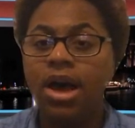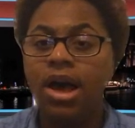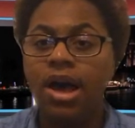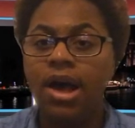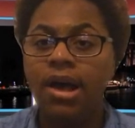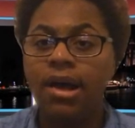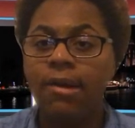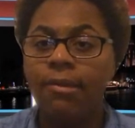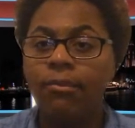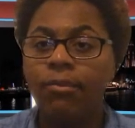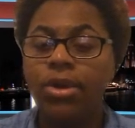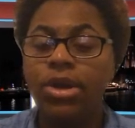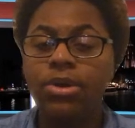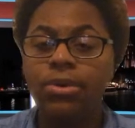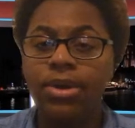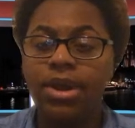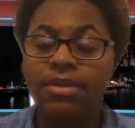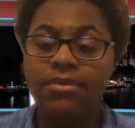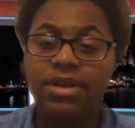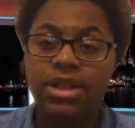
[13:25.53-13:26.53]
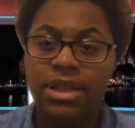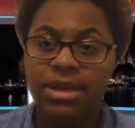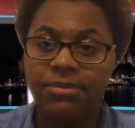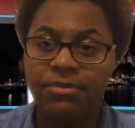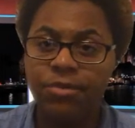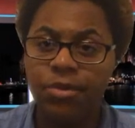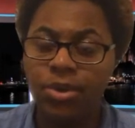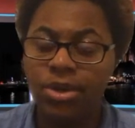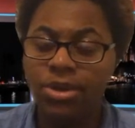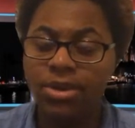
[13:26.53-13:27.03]
Um, we don't have a
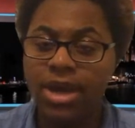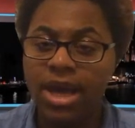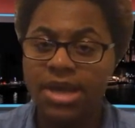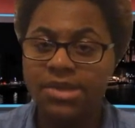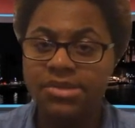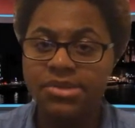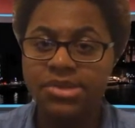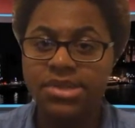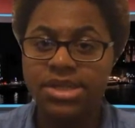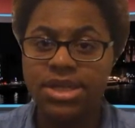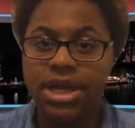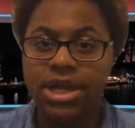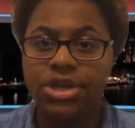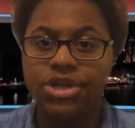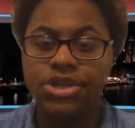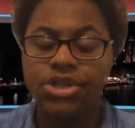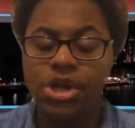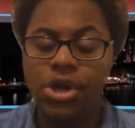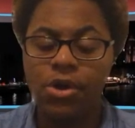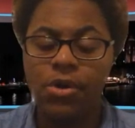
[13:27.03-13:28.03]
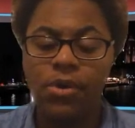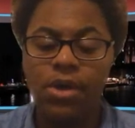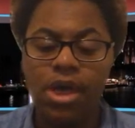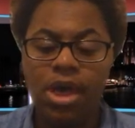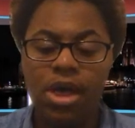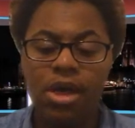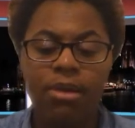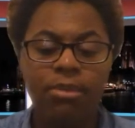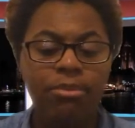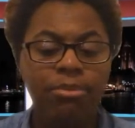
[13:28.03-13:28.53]
clip for you guys on today's show,
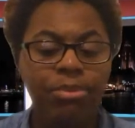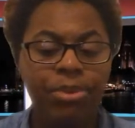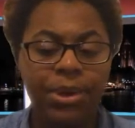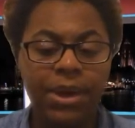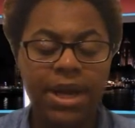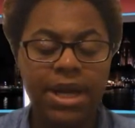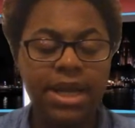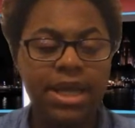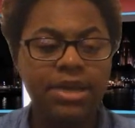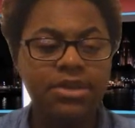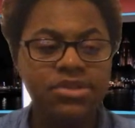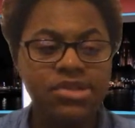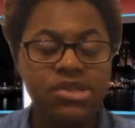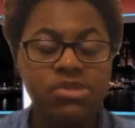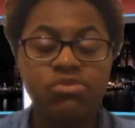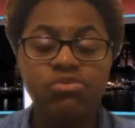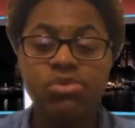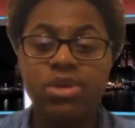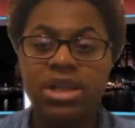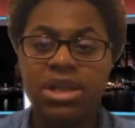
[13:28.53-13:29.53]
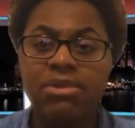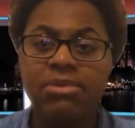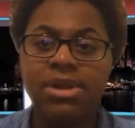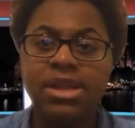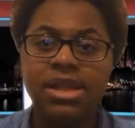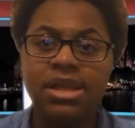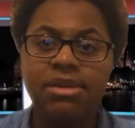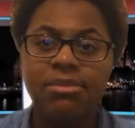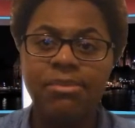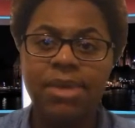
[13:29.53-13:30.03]
but it's just really,
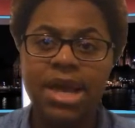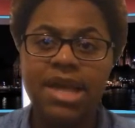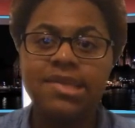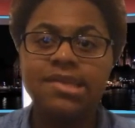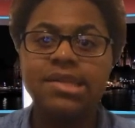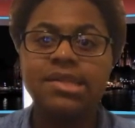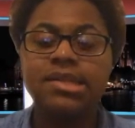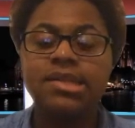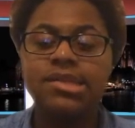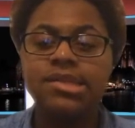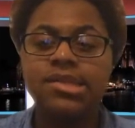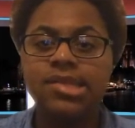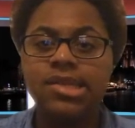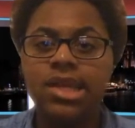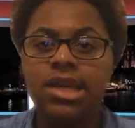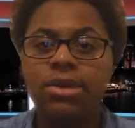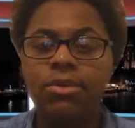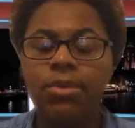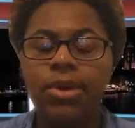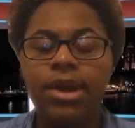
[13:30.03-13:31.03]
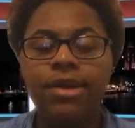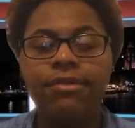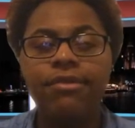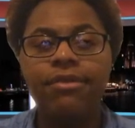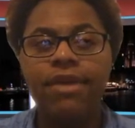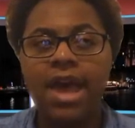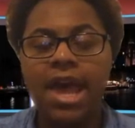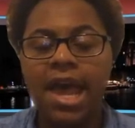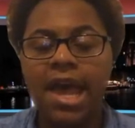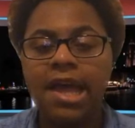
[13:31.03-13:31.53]
really amazing to see what
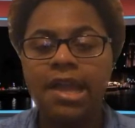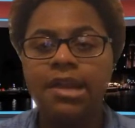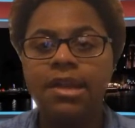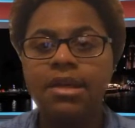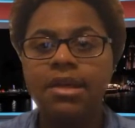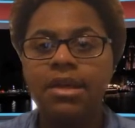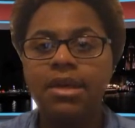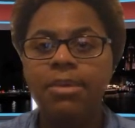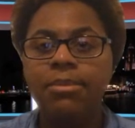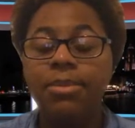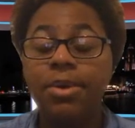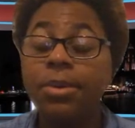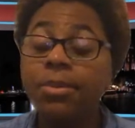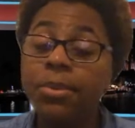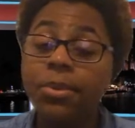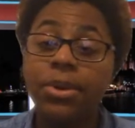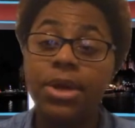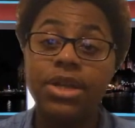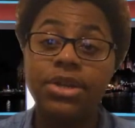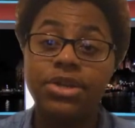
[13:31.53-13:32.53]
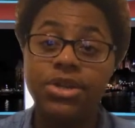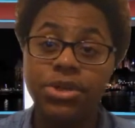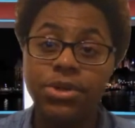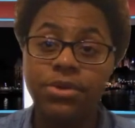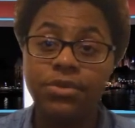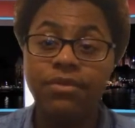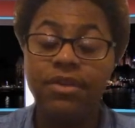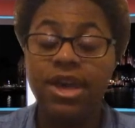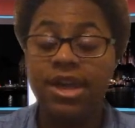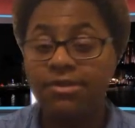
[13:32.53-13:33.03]
fan people can
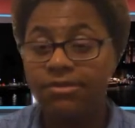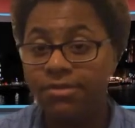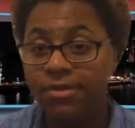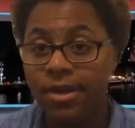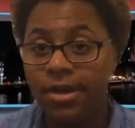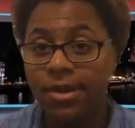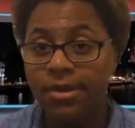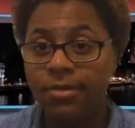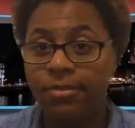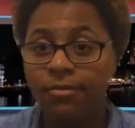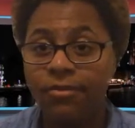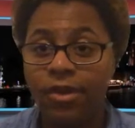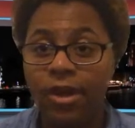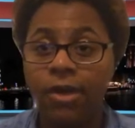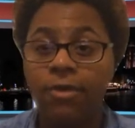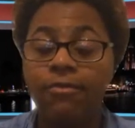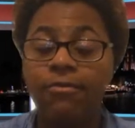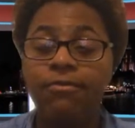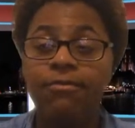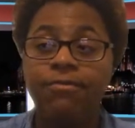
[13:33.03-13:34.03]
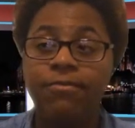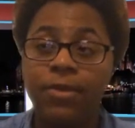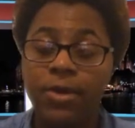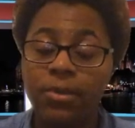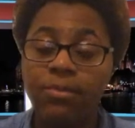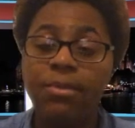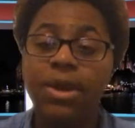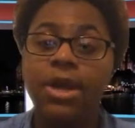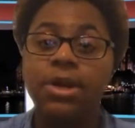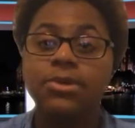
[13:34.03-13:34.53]
do, fan film, film
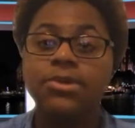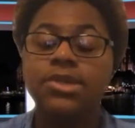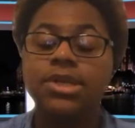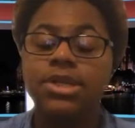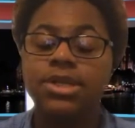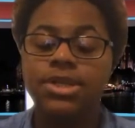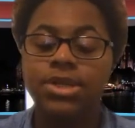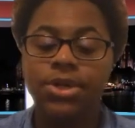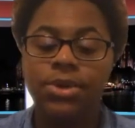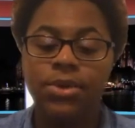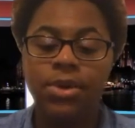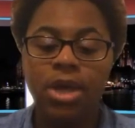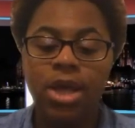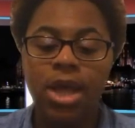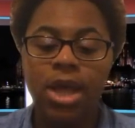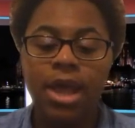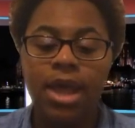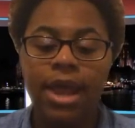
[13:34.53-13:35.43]
filmmakers can do.